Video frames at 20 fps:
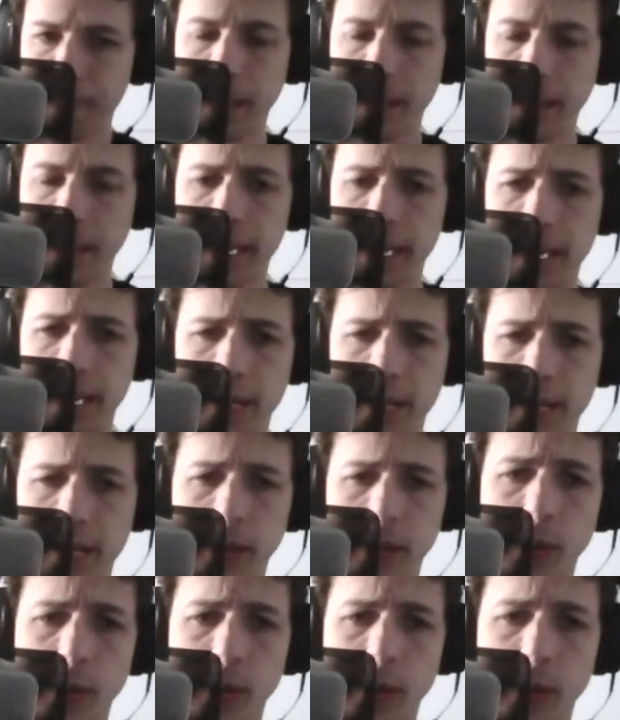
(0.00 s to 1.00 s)
And again,
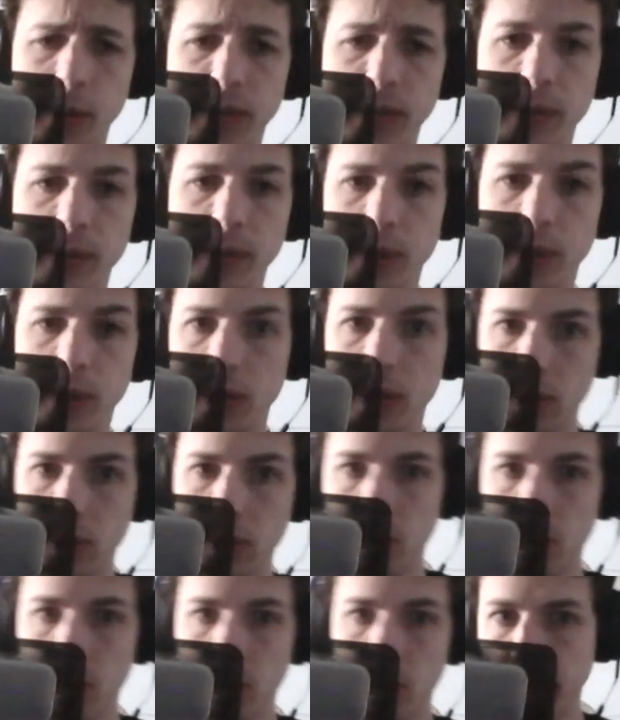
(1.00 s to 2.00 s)
these are all sounds you can
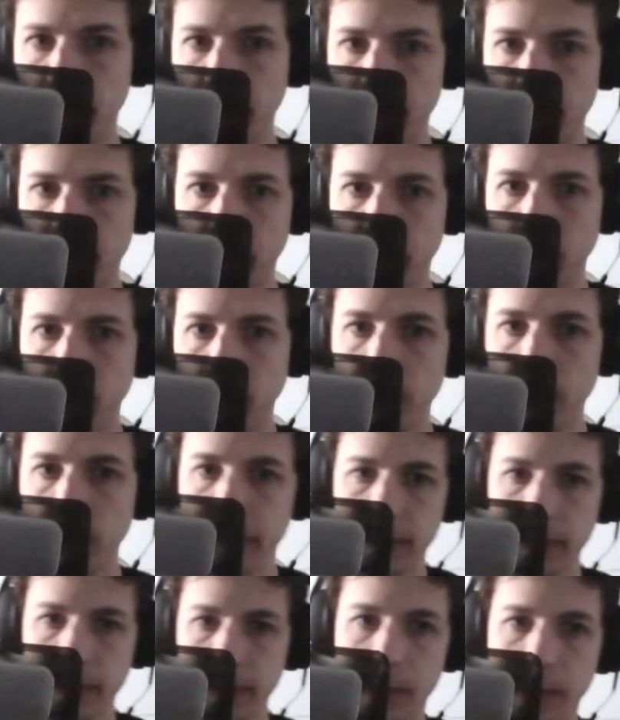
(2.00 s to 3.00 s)
do from your home
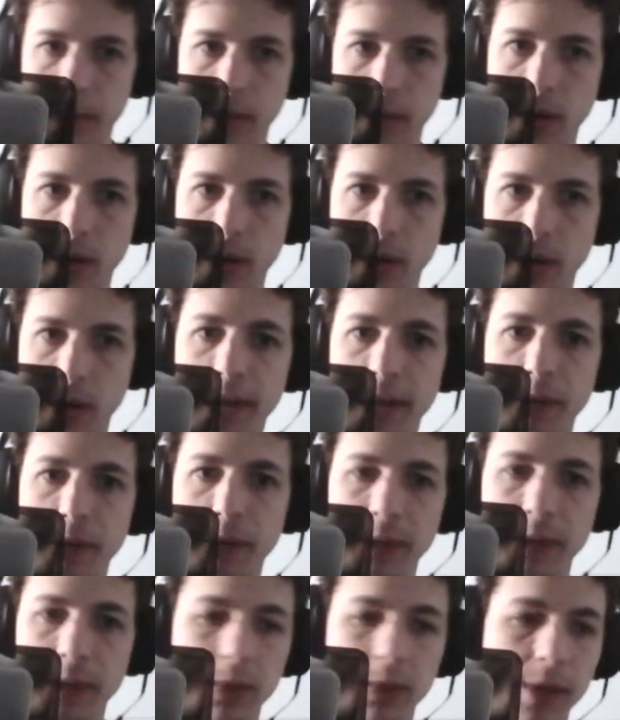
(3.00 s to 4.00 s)
during a quiet
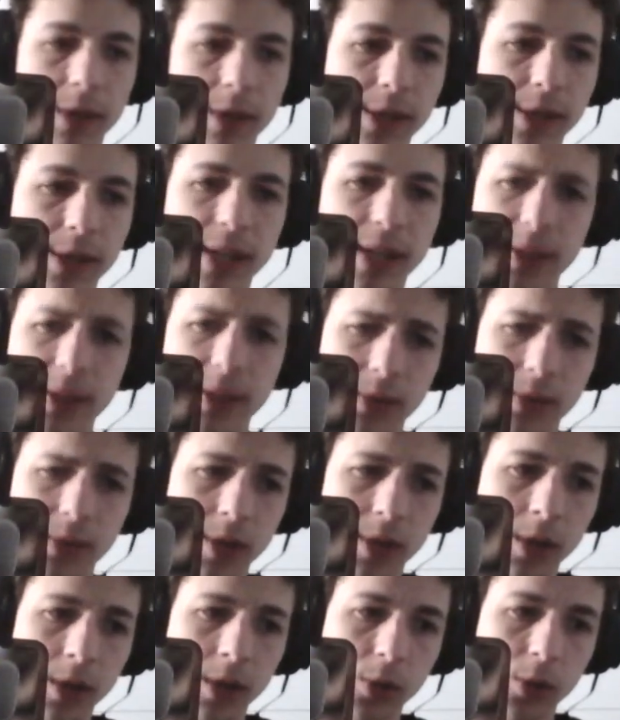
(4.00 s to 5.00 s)
moment when it's not
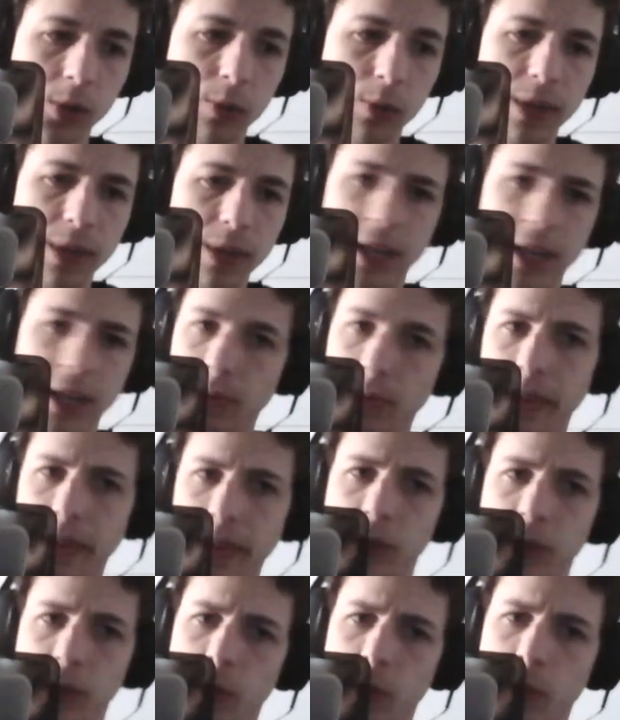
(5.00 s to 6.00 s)
super late, when it
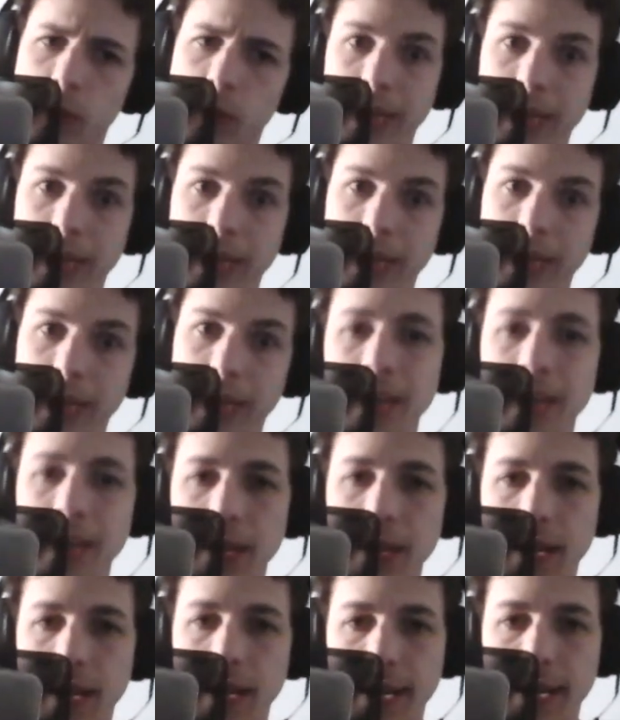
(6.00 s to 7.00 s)
is super late,
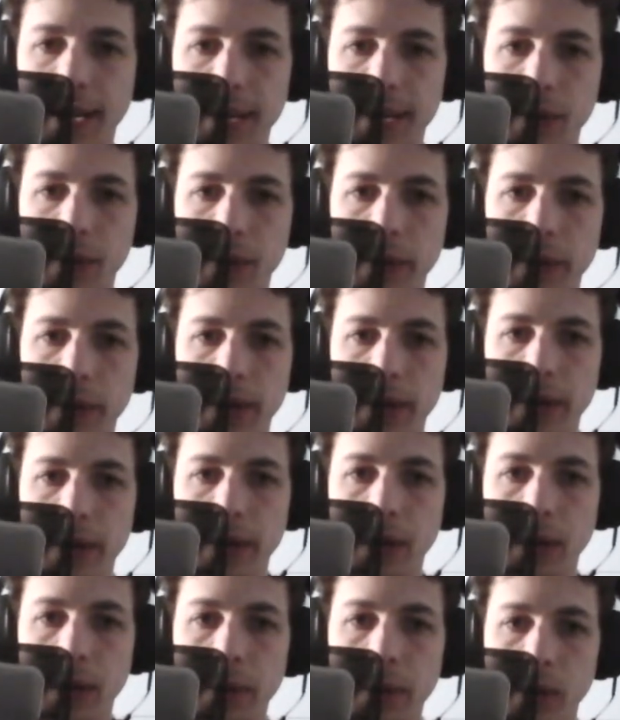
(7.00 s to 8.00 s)
but when there are not
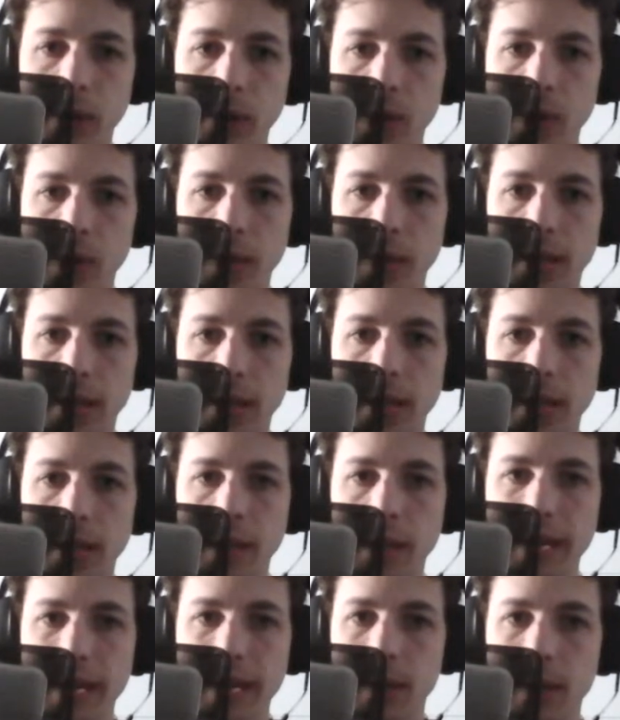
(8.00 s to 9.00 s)
lawnmowers going on in the
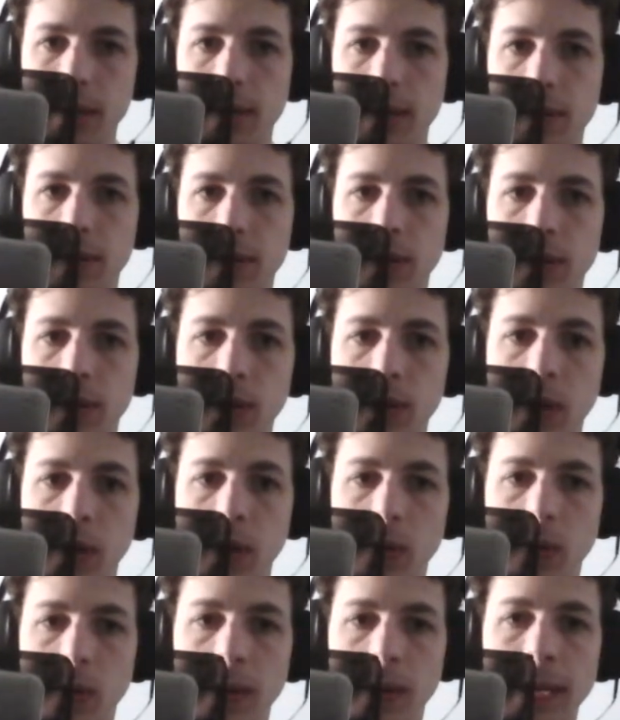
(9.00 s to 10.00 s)
background.
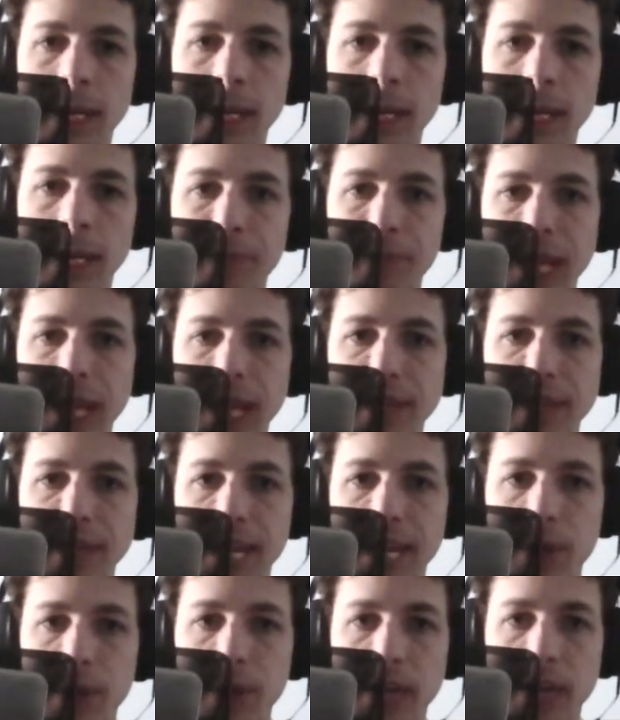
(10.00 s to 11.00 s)
So I have to add
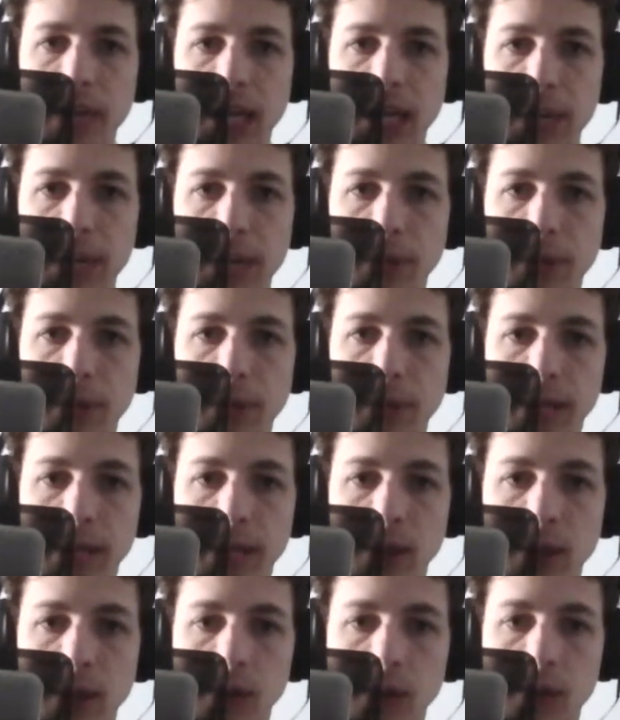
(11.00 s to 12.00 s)
breathing in a couple of
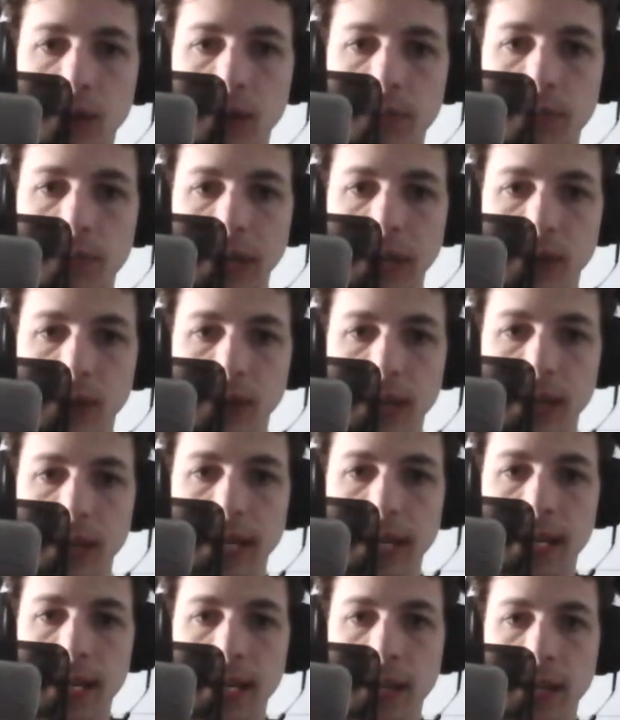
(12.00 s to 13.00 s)
sections based on
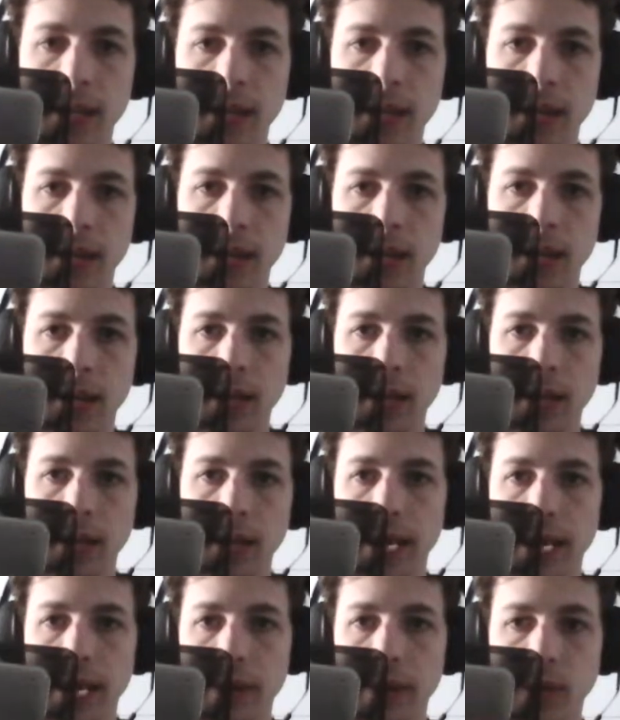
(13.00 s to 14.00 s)

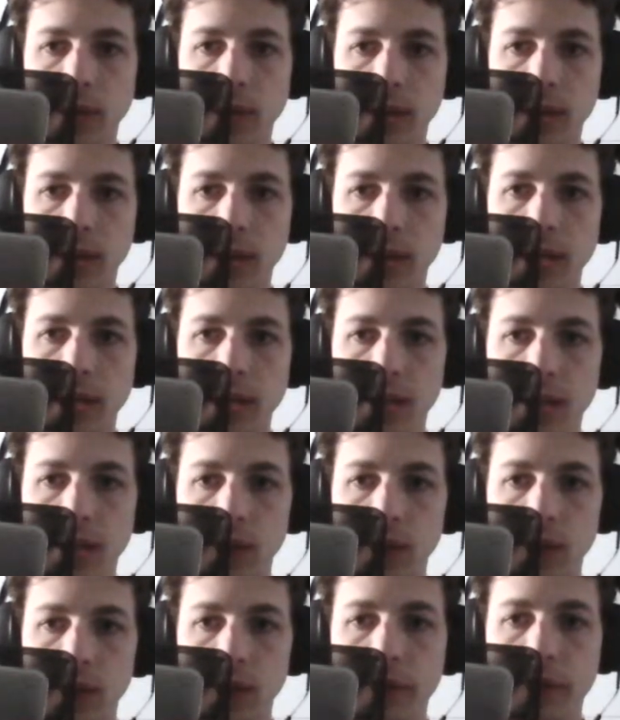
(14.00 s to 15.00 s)
how exhausted he
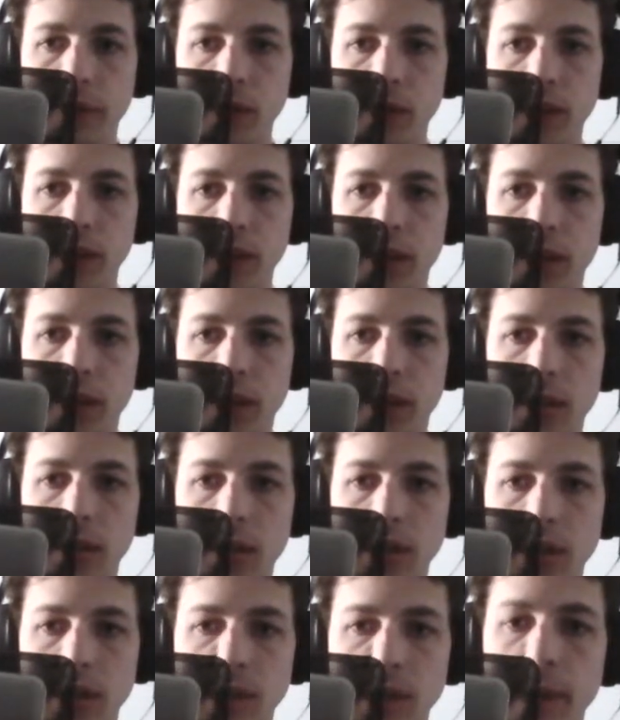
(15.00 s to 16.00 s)
is. First section,
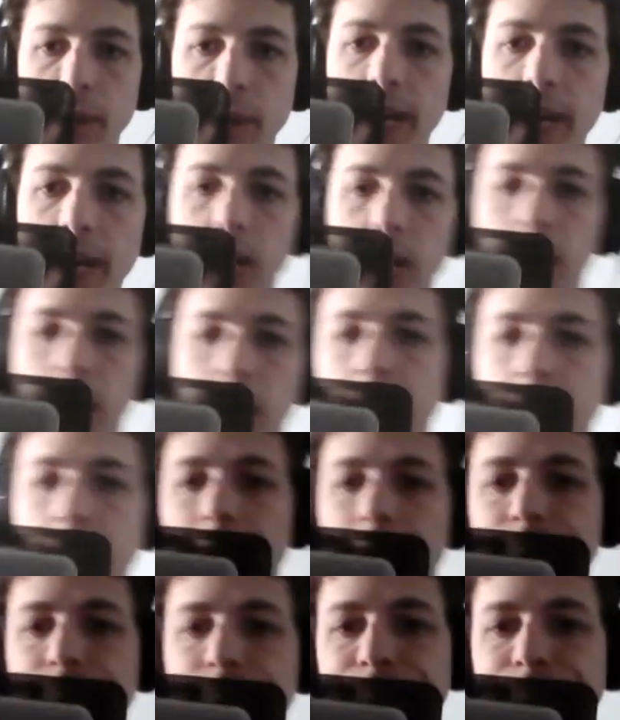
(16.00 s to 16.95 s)
he's been running already.